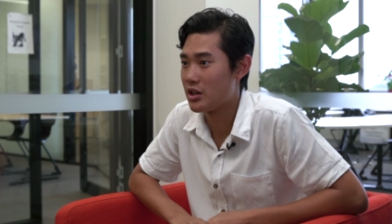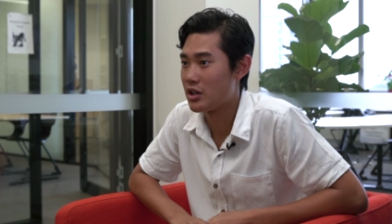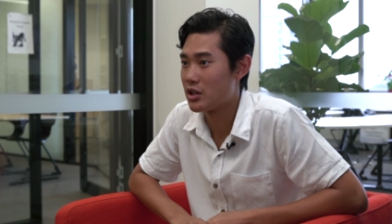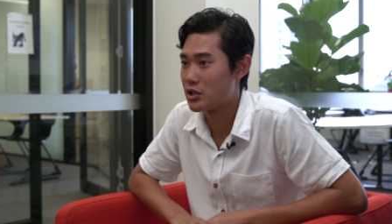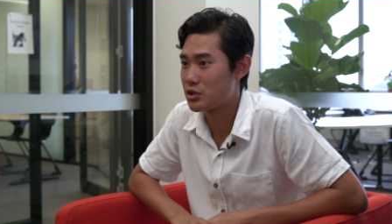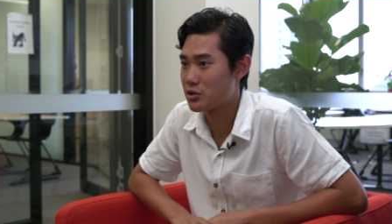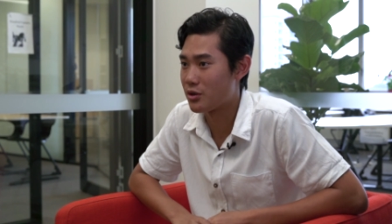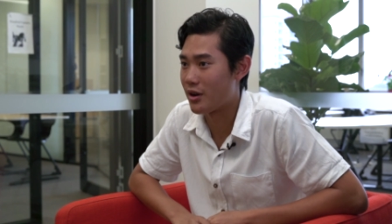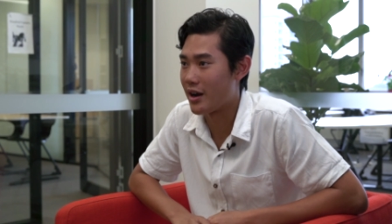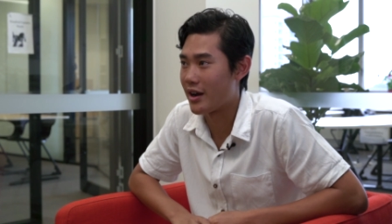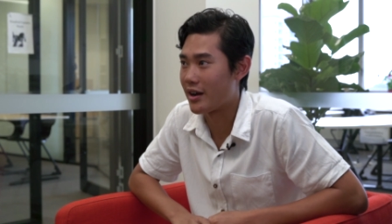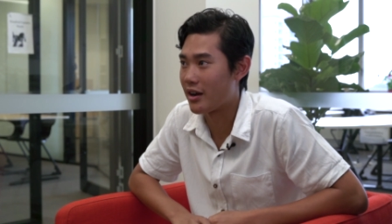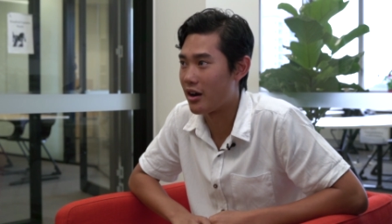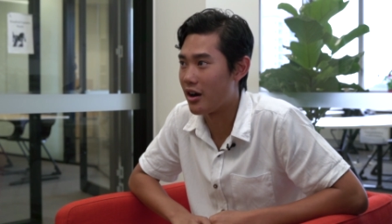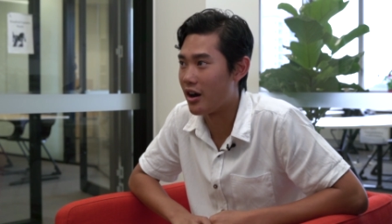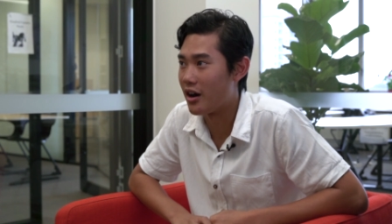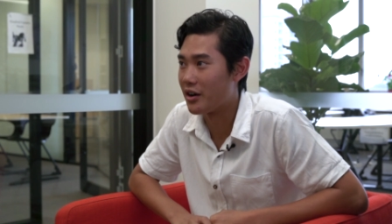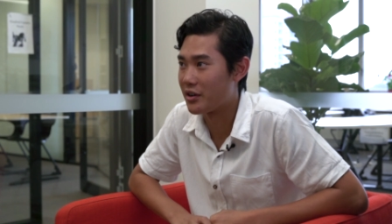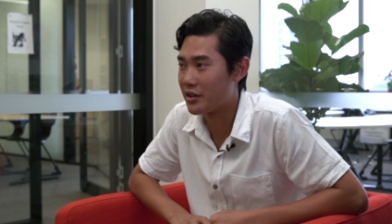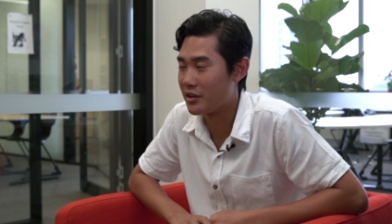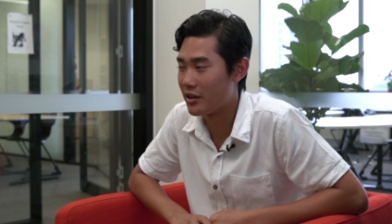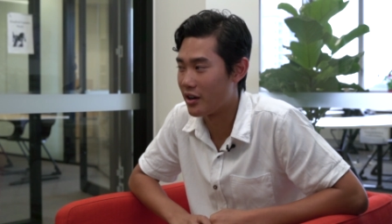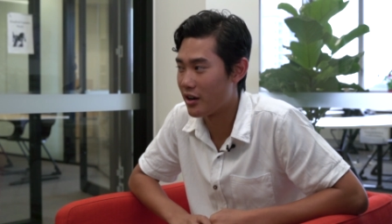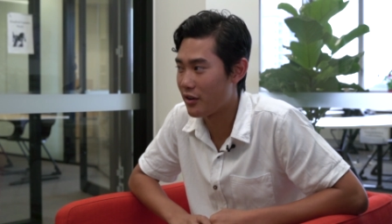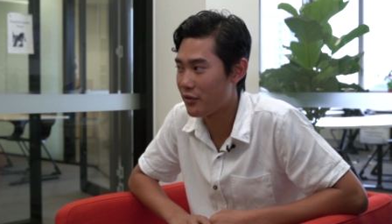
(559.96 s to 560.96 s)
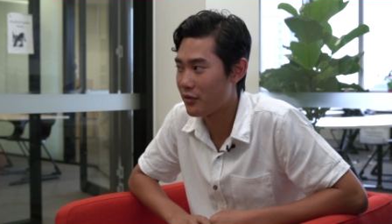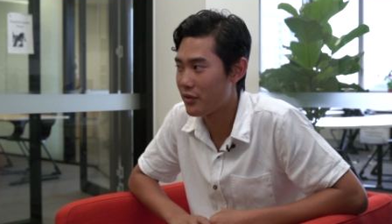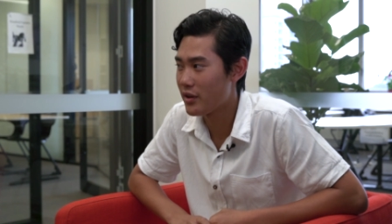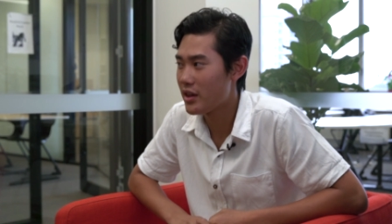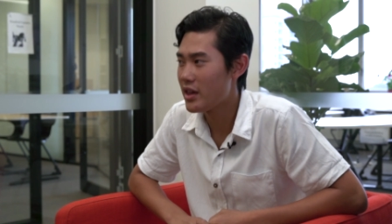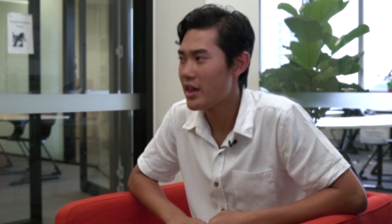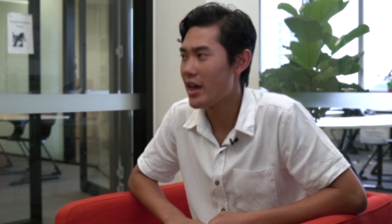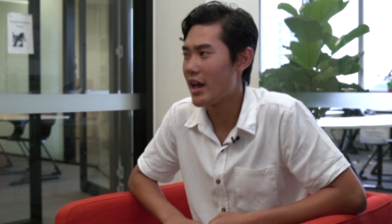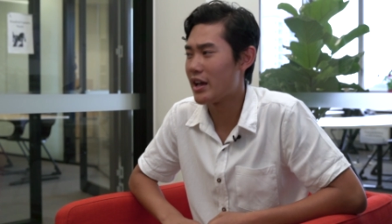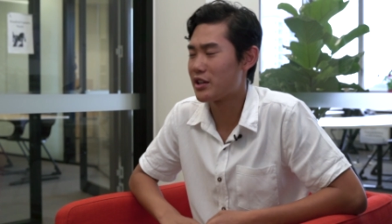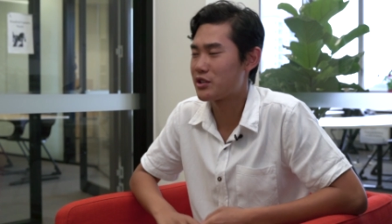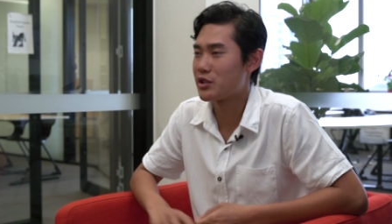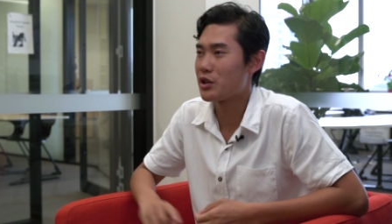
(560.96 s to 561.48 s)
trying hard enough.
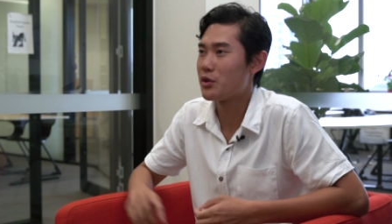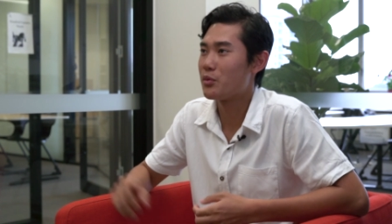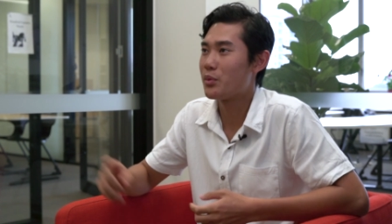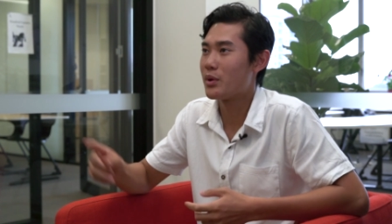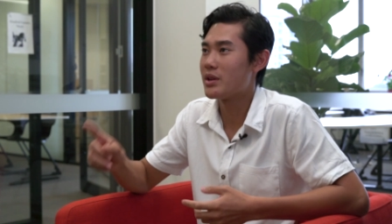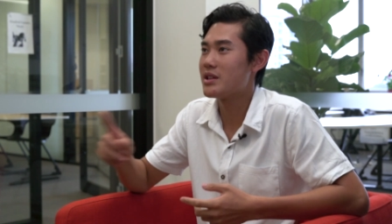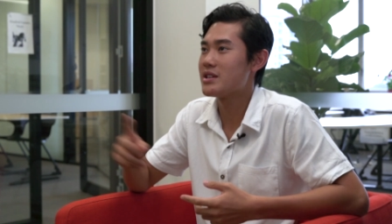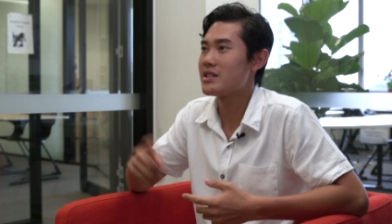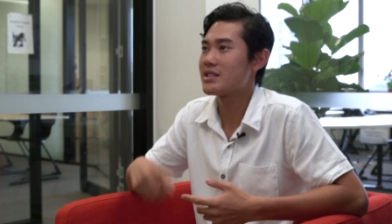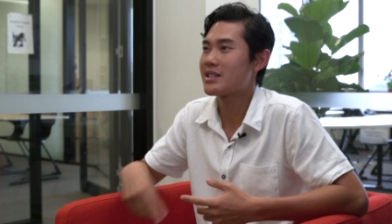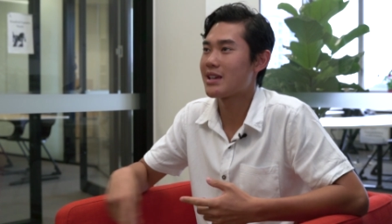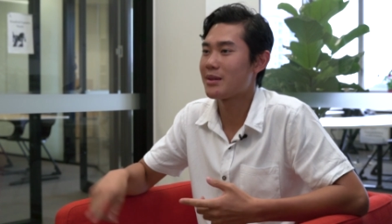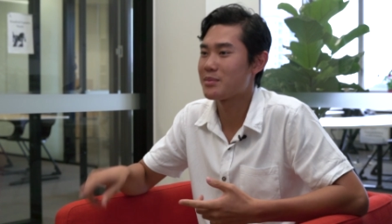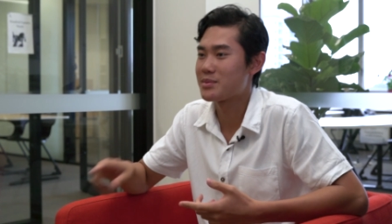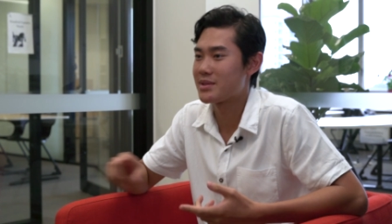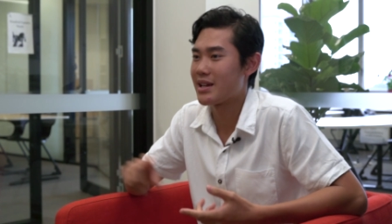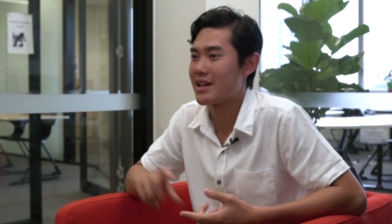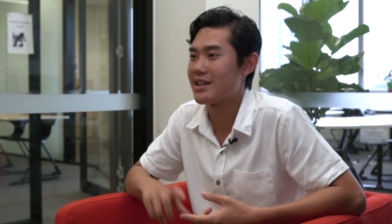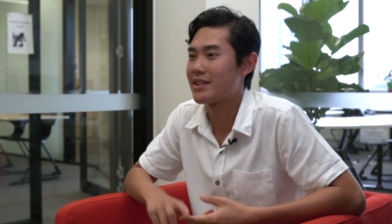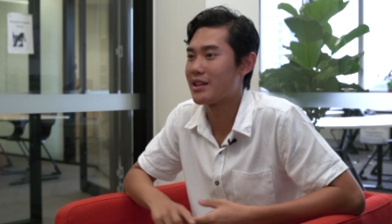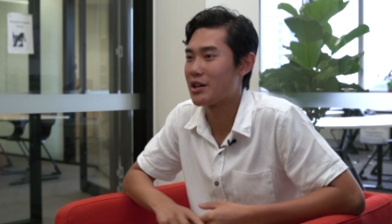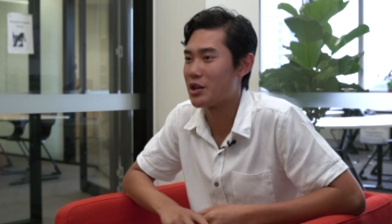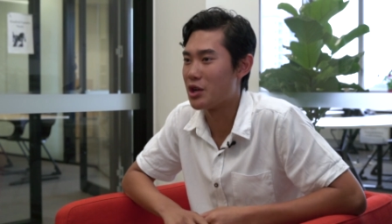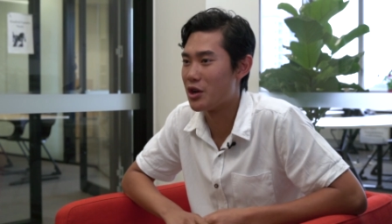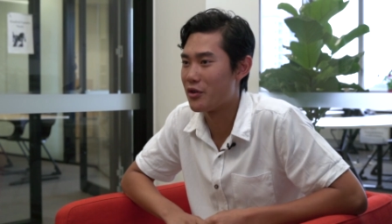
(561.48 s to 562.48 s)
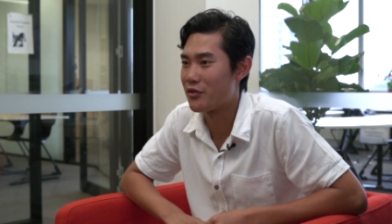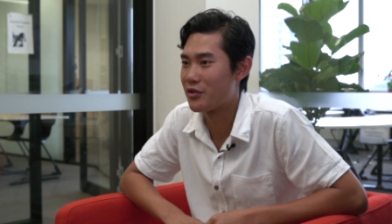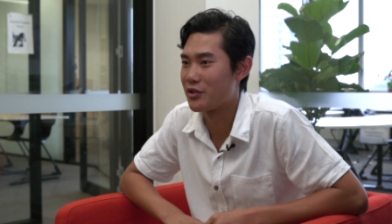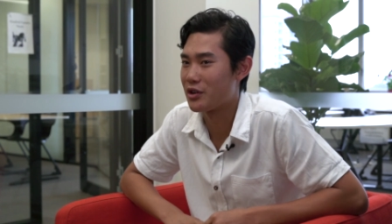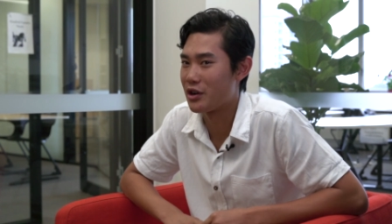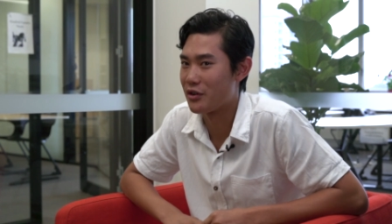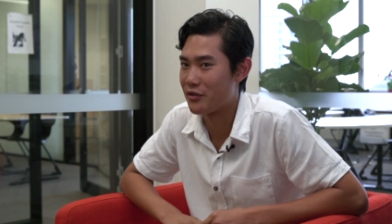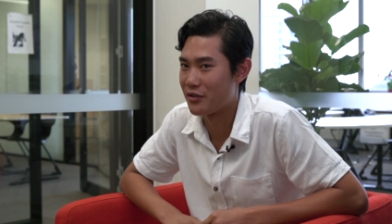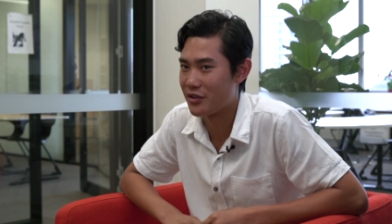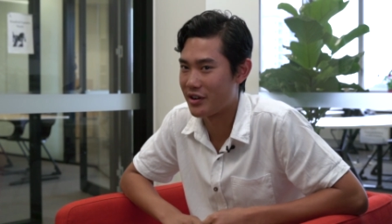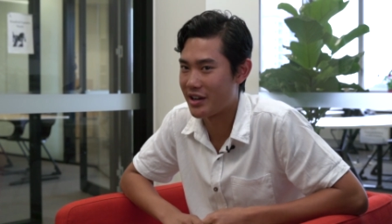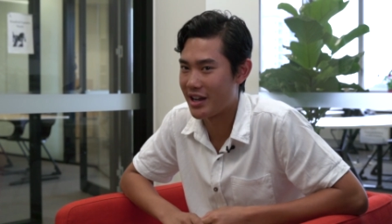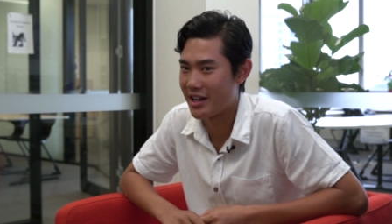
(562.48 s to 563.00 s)
And so when he just kept saying that over and
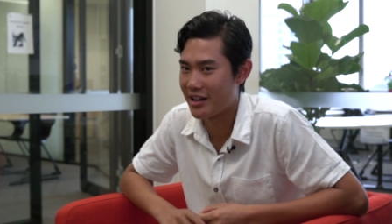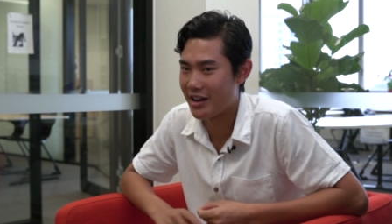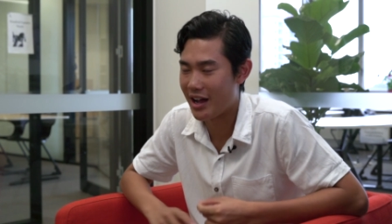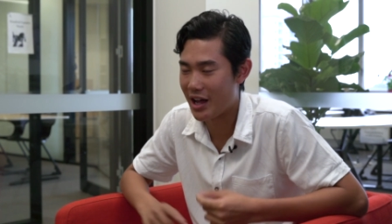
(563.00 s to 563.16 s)
over again,